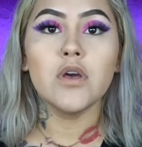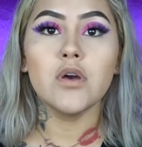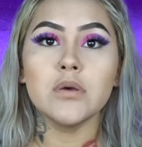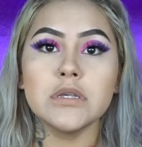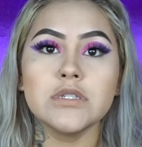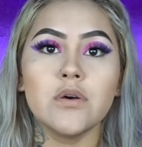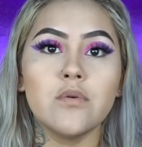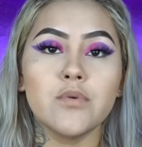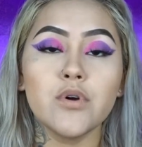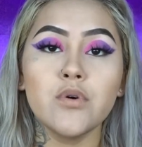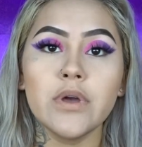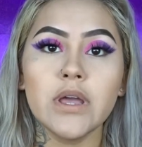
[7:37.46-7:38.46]
Okay, so
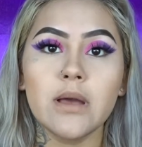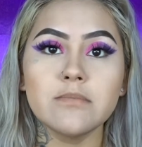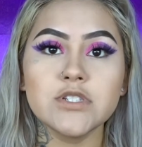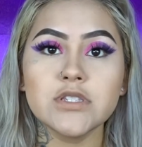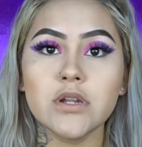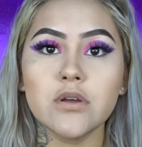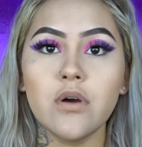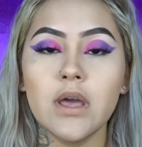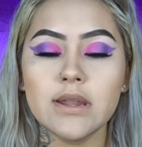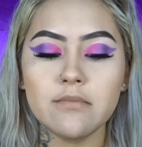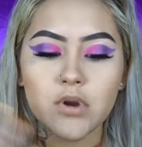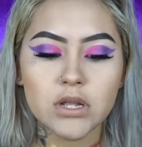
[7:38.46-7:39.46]
real quick, I'm just gonna go
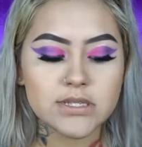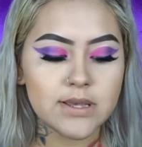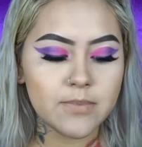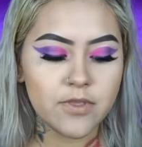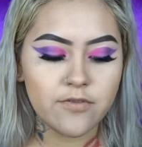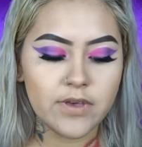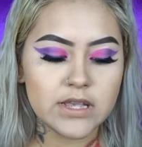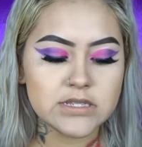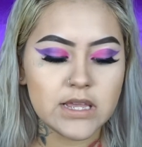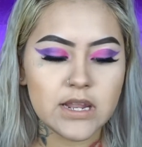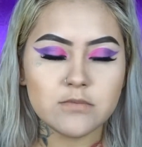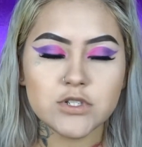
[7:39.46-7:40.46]
ahead and bronze up the face,
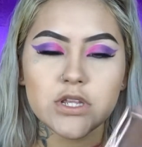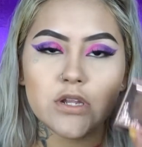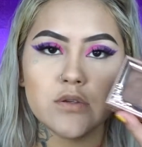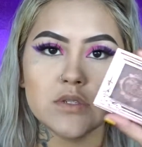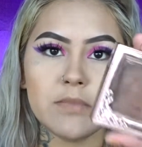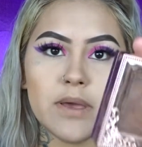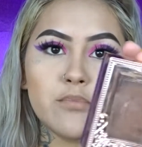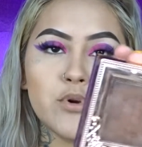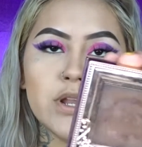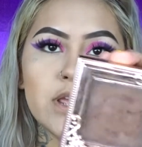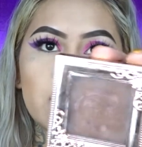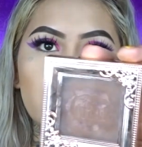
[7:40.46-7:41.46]
and I'm just gonna use my Pretty